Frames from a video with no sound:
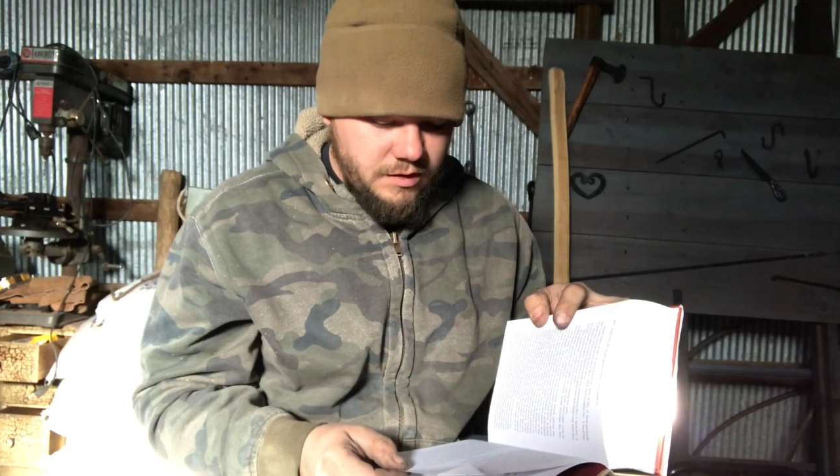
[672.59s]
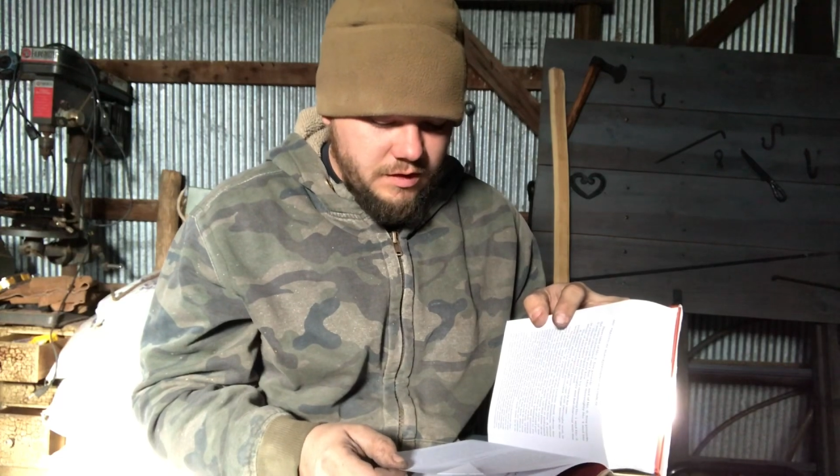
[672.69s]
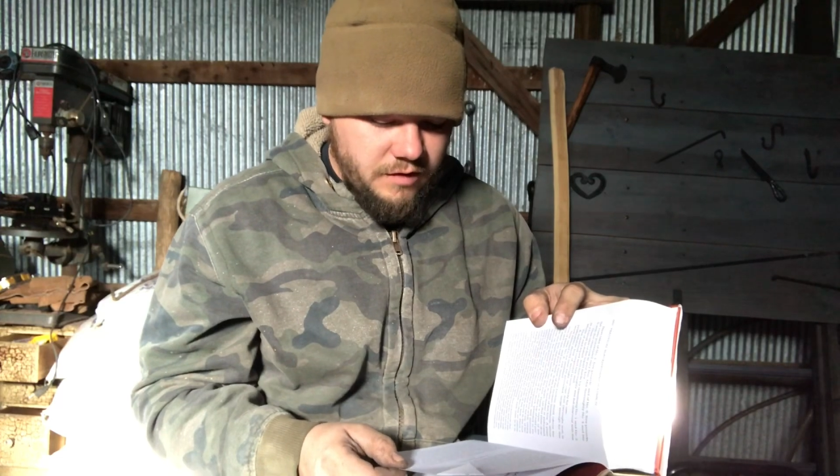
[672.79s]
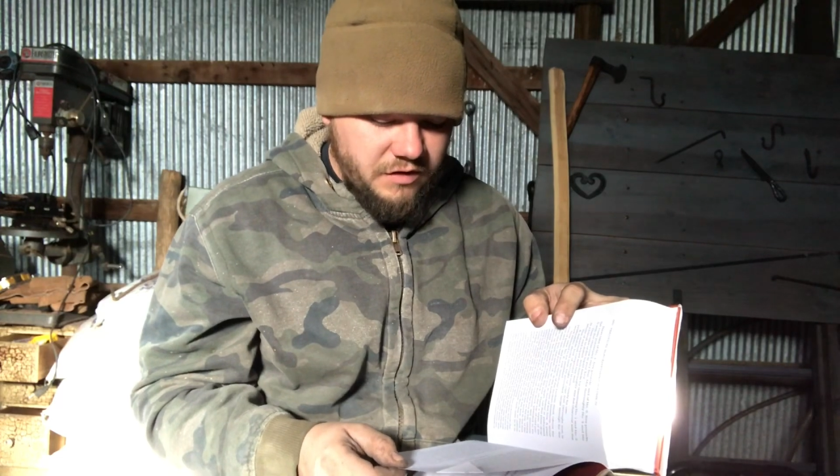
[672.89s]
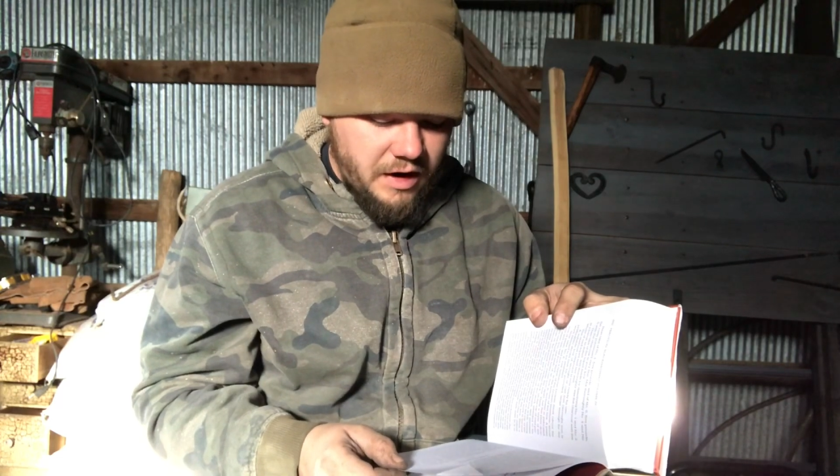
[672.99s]

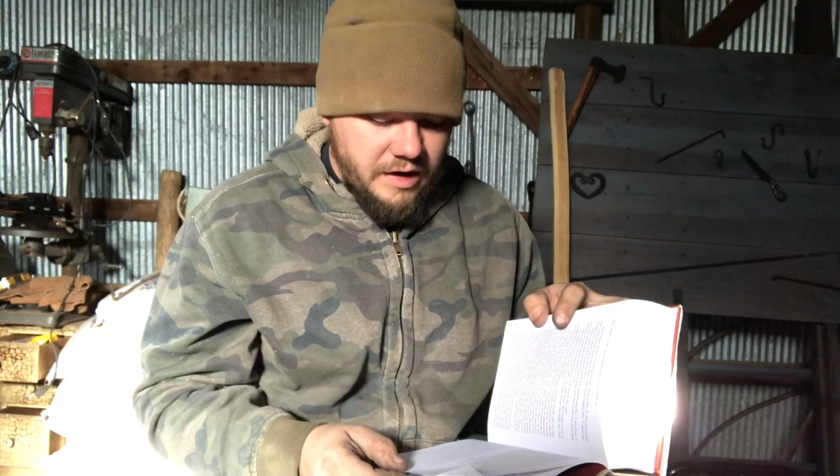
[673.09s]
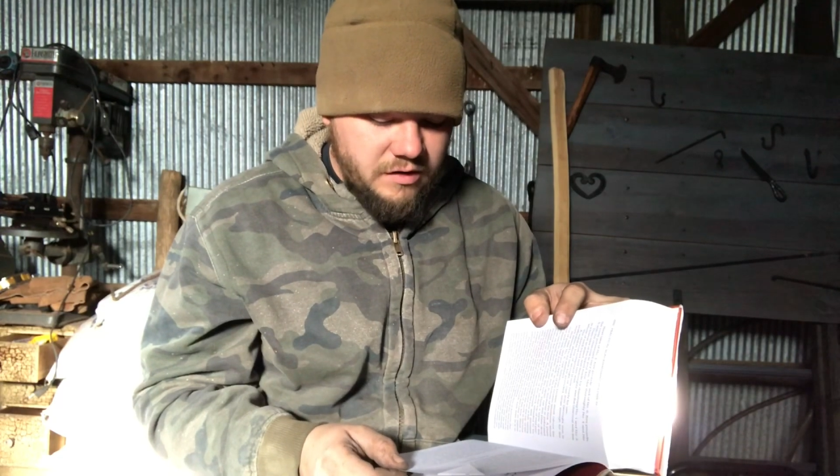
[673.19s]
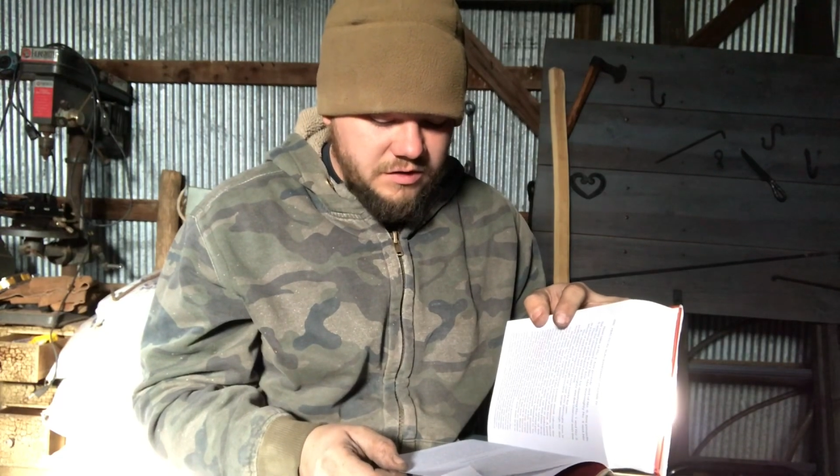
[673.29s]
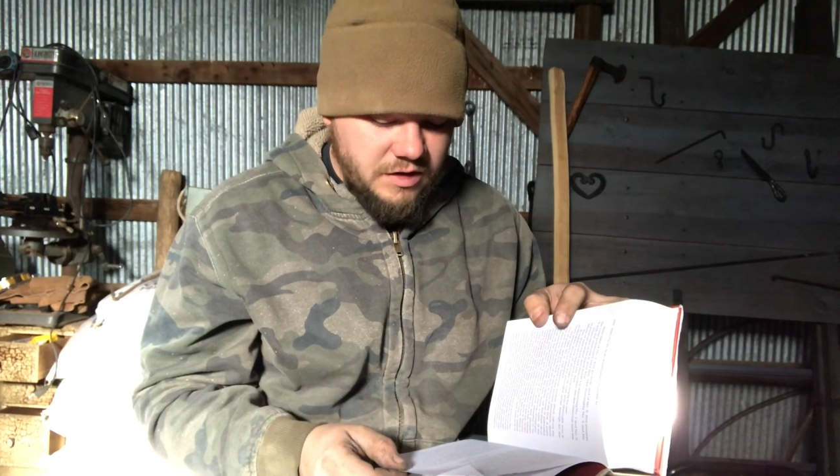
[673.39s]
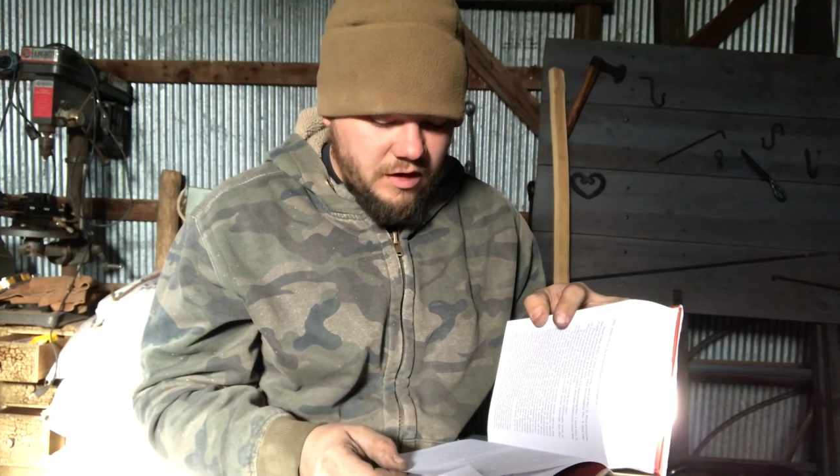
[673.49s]
If the iron
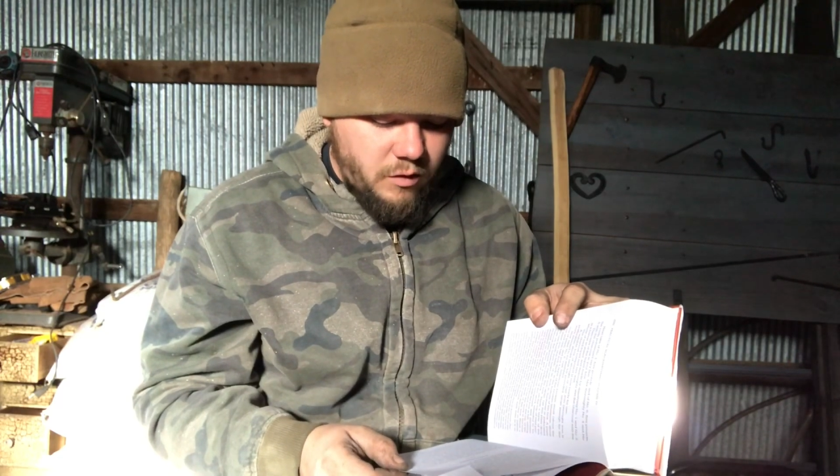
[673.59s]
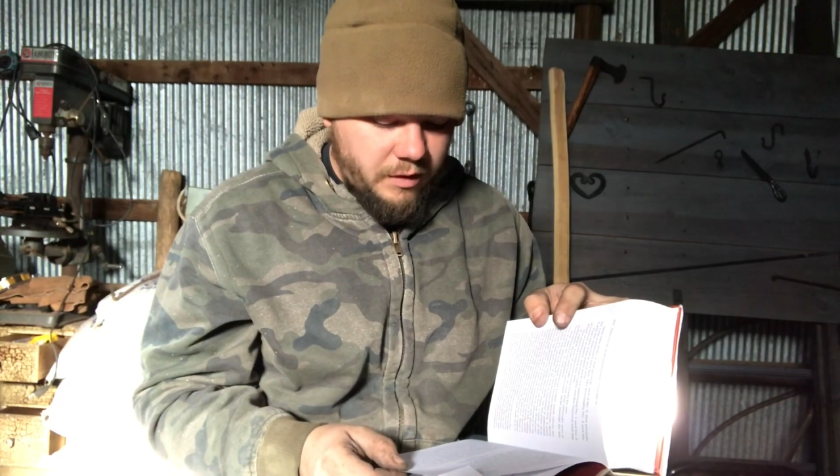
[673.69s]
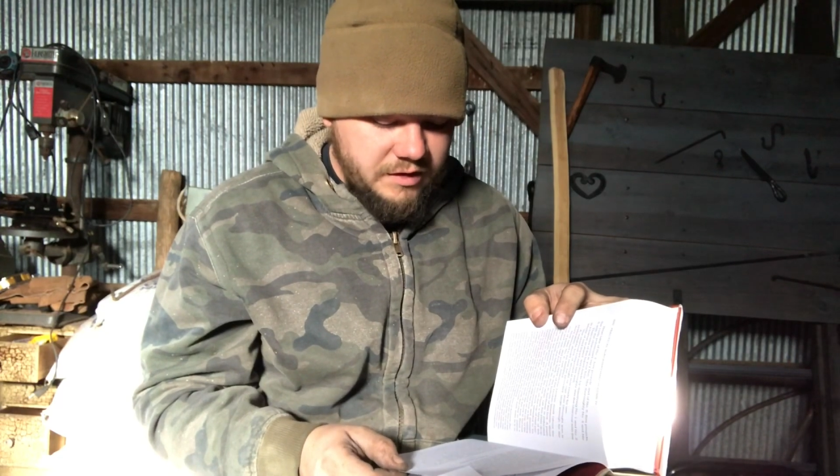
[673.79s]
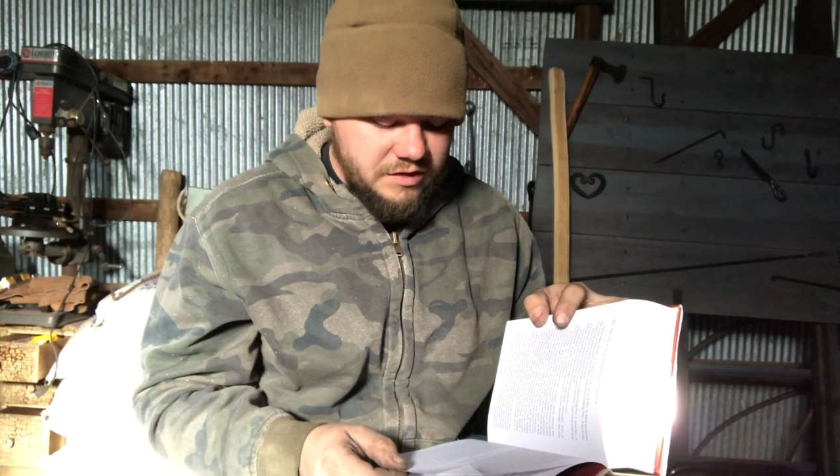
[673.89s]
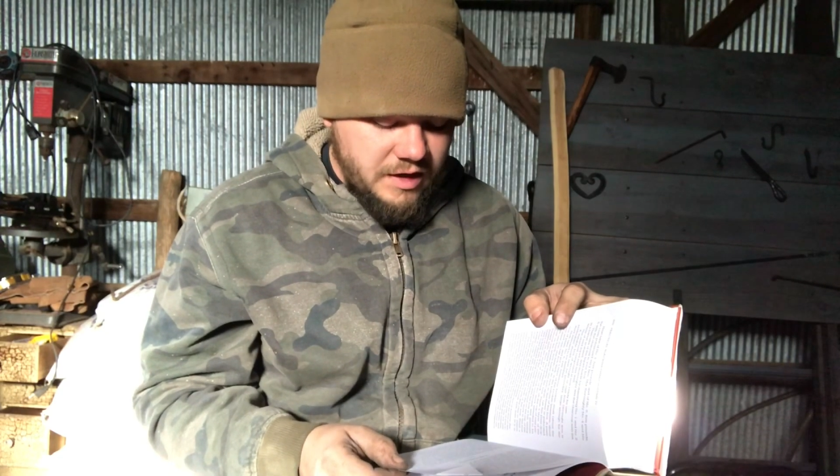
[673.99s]
is not
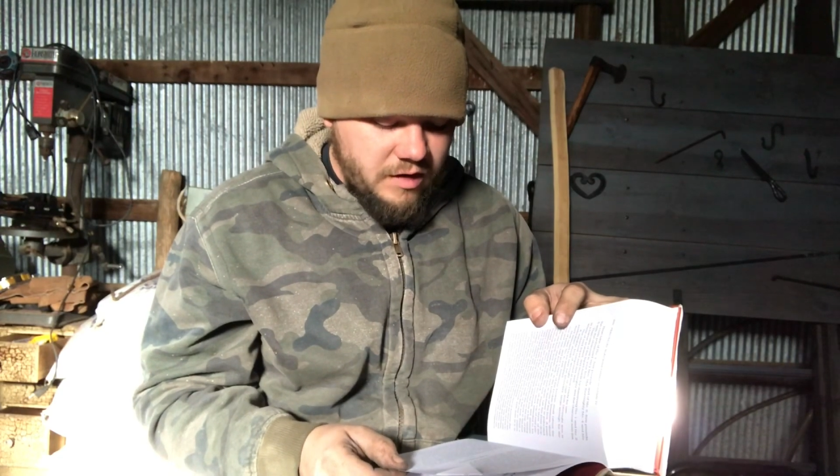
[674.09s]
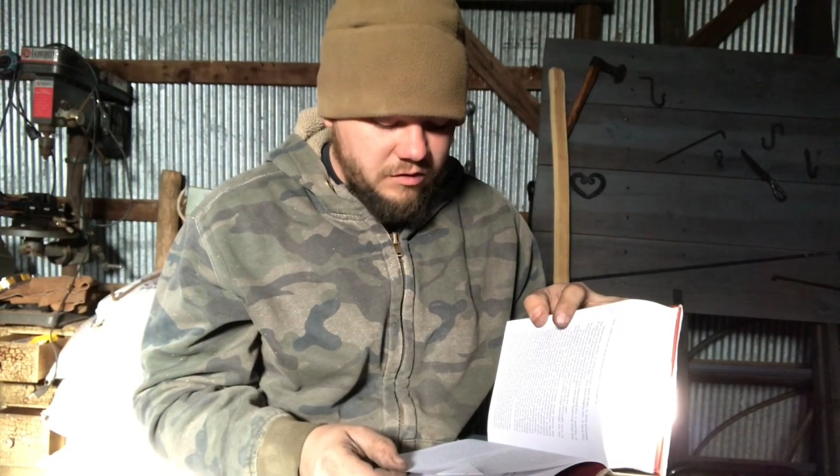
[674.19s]
quite sound